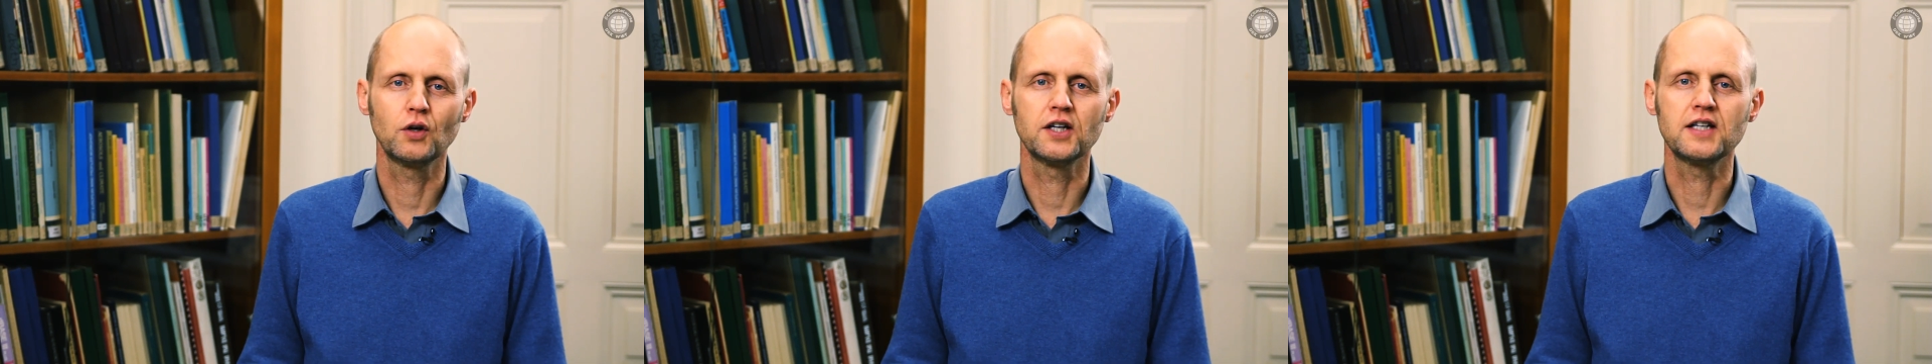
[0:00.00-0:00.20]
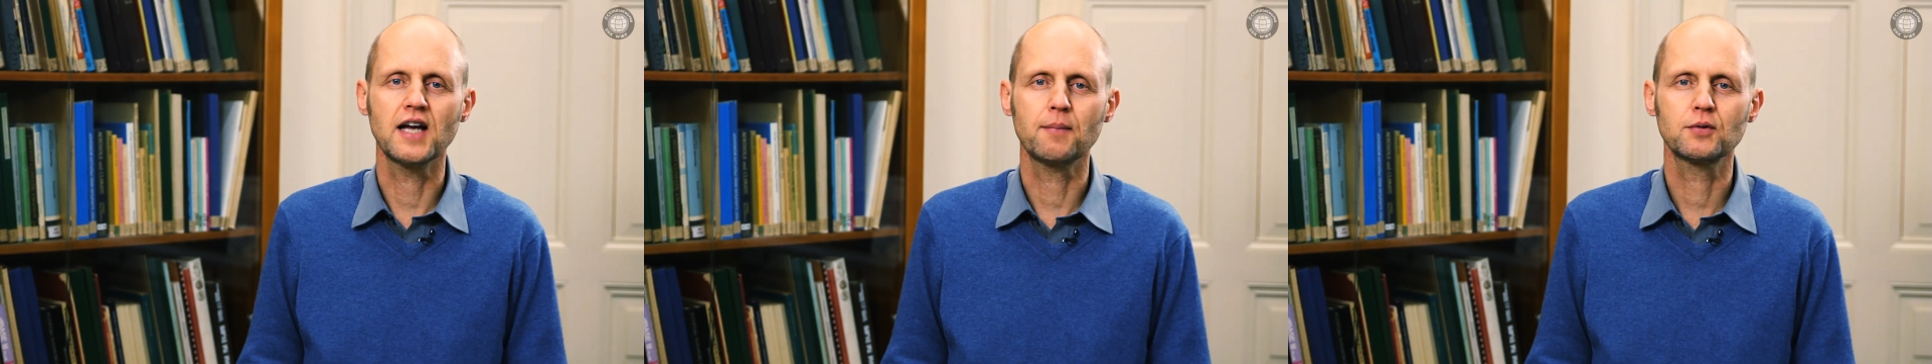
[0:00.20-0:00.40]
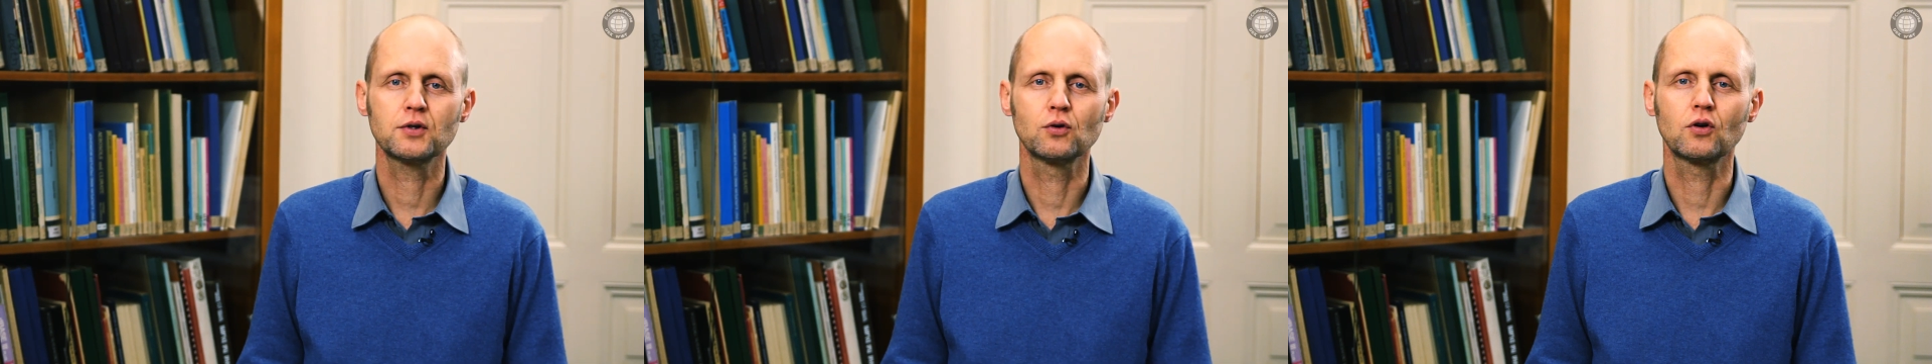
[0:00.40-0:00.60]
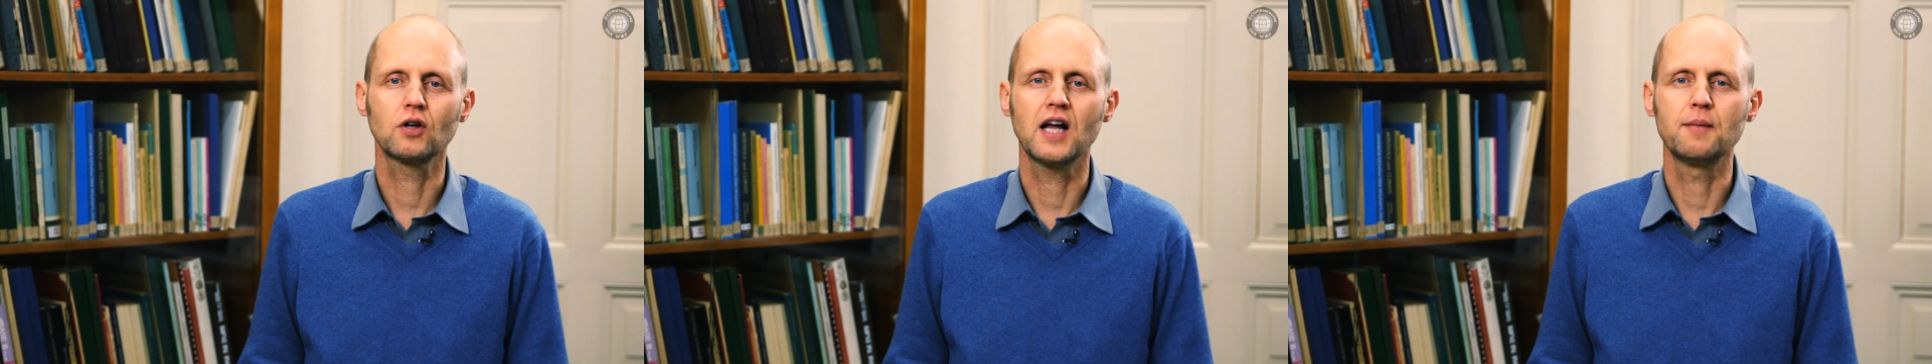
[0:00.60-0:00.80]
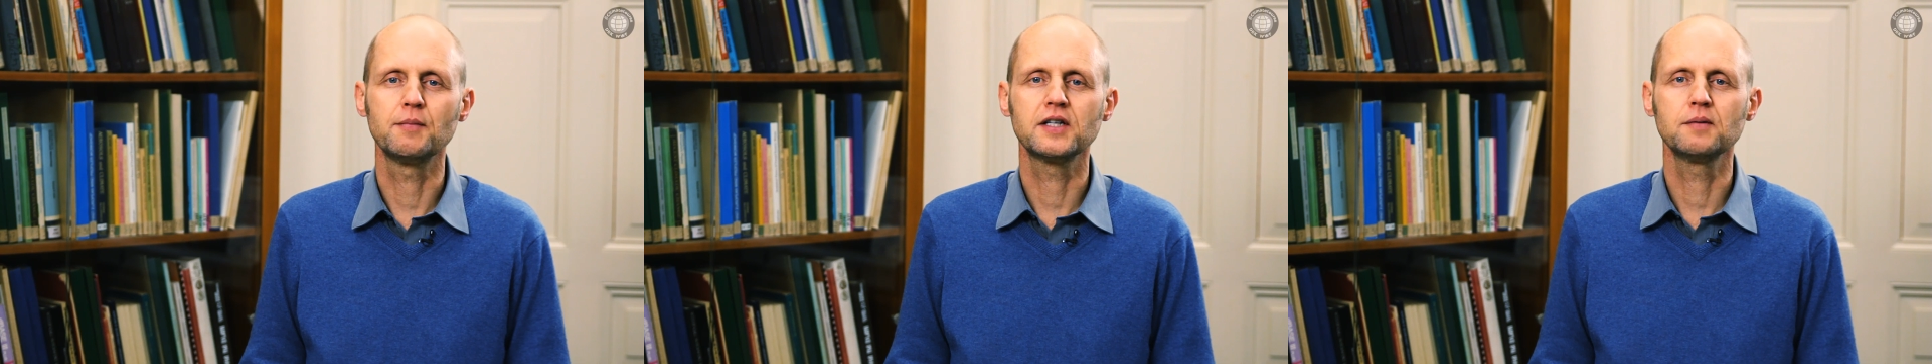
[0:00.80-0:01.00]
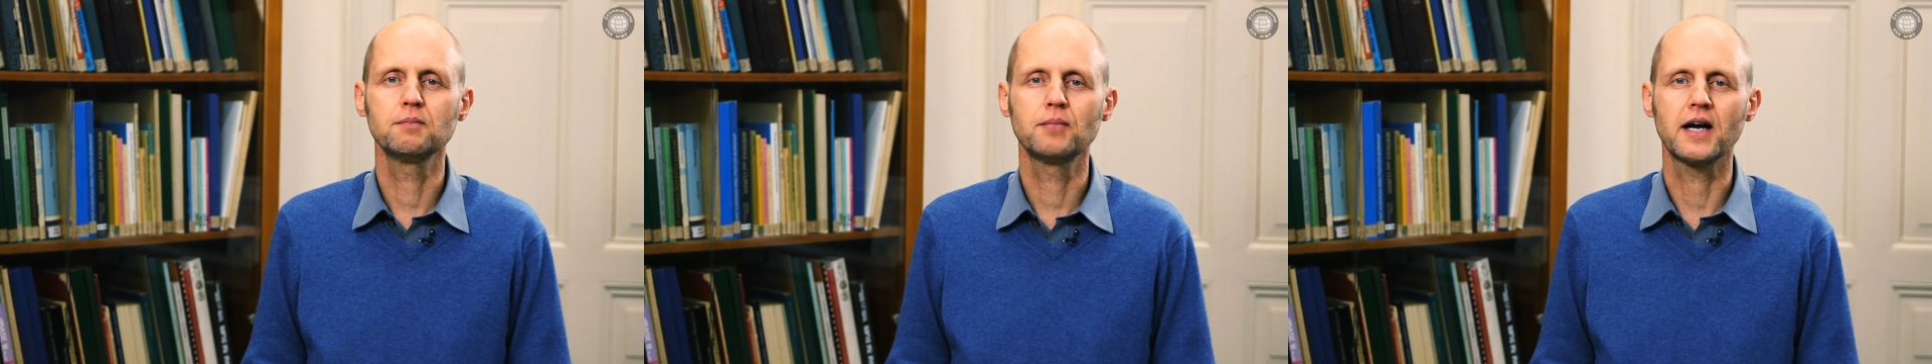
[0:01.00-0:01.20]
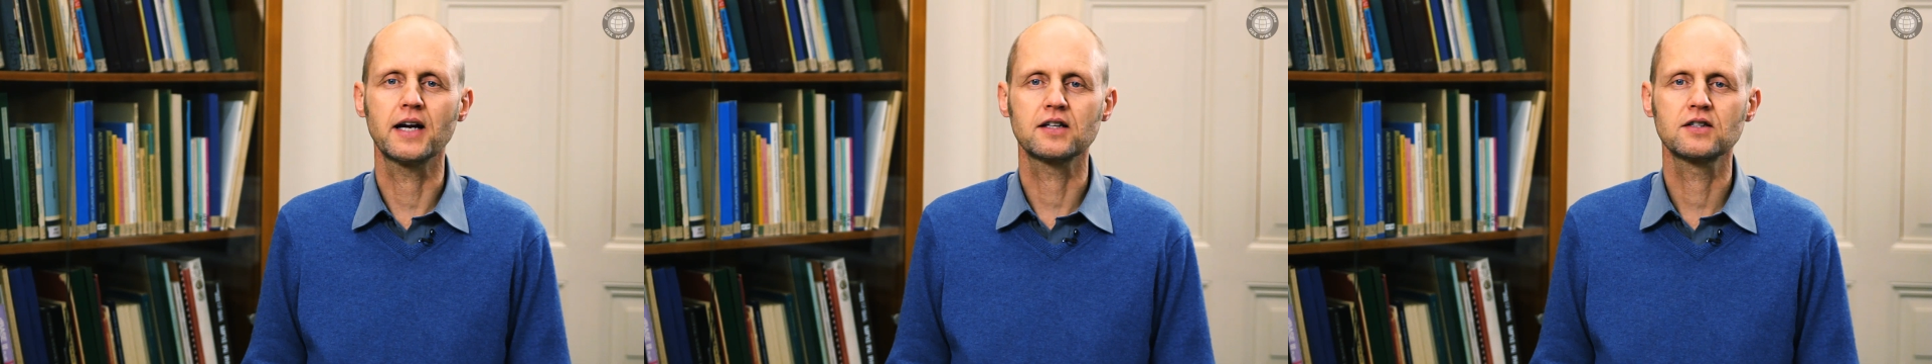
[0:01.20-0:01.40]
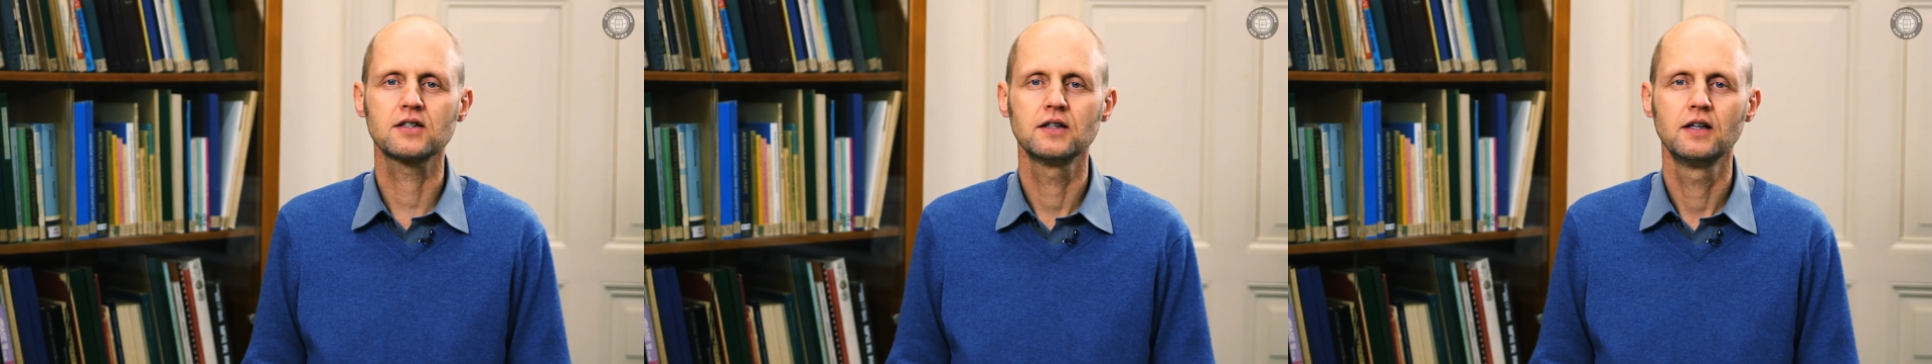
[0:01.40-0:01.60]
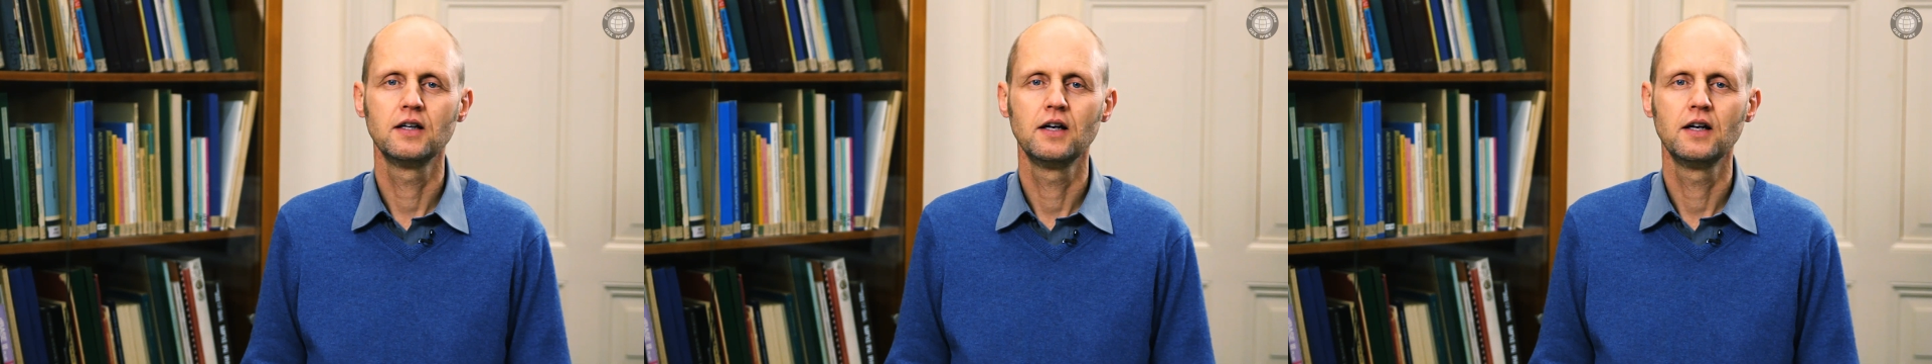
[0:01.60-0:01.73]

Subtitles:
adapt to climate impacts,